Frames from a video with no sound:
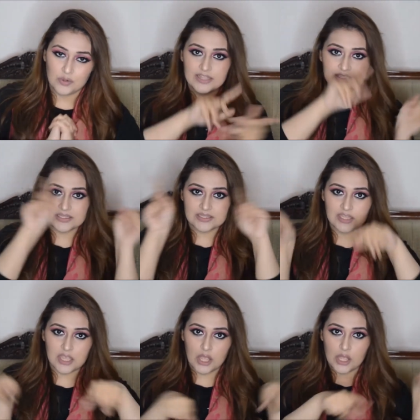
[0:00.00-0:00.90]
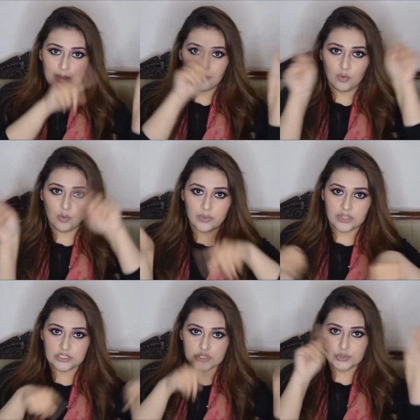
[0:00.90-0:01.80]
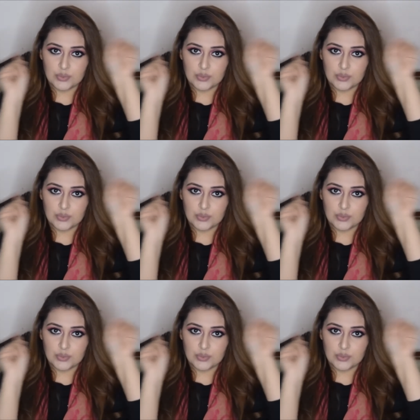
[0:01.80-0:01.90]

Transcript: So let's move into